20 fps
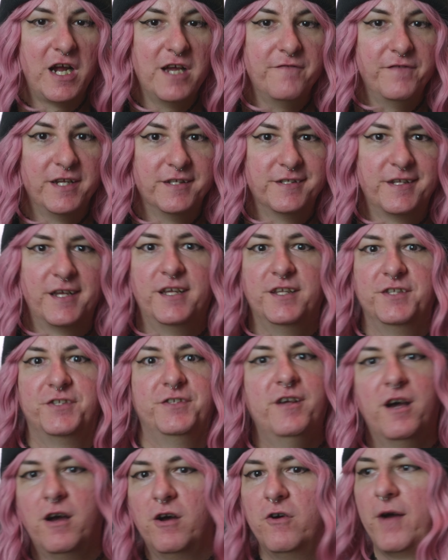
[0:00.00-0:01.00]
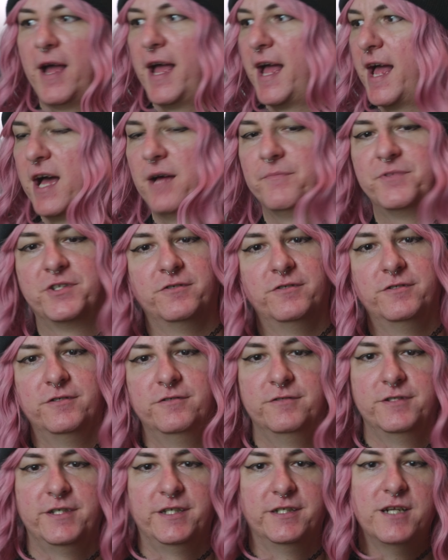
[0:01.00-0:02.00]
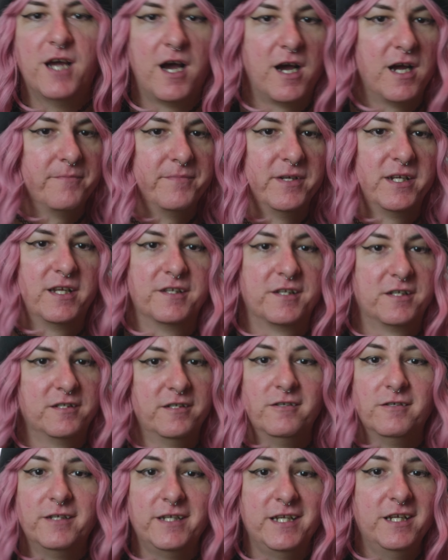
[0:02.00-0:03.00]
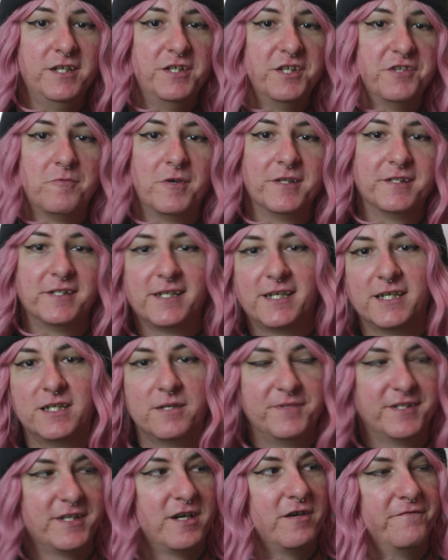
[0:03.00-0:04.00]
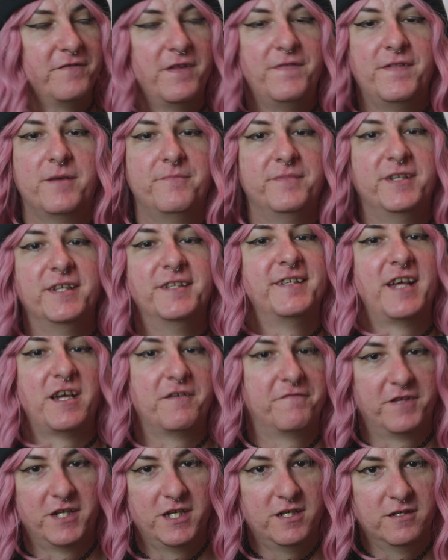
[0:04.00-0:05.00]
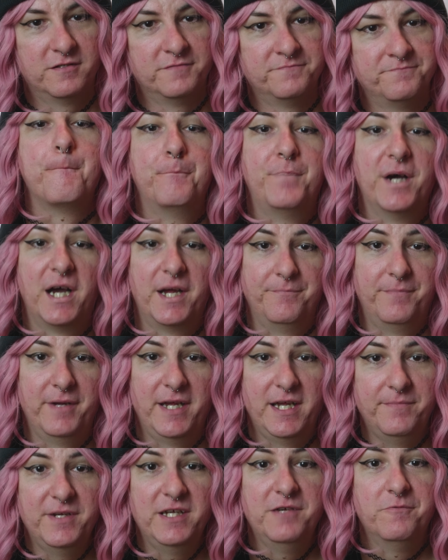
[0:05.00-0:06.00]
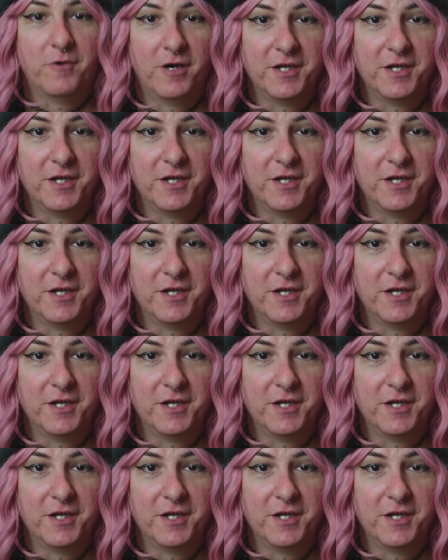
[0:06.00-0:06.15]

driving, says no, absolutely not, because clearly he just wants to get himself and them to safety. But Baby